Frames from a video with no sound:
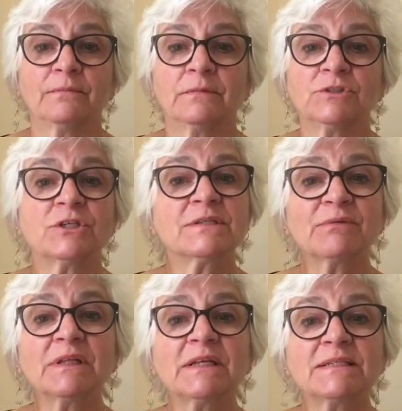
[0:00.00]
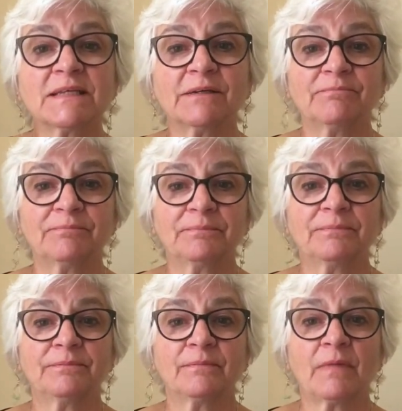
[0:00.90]
Just release it
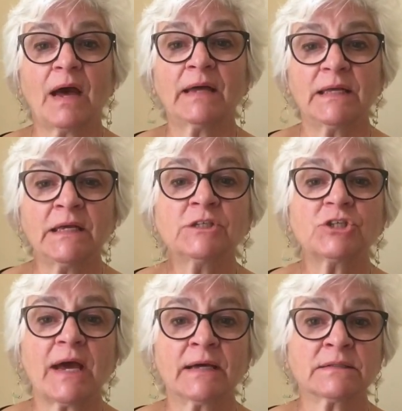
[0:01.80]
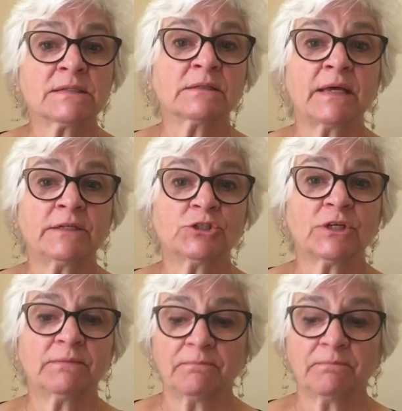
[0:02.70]
on each exhalation.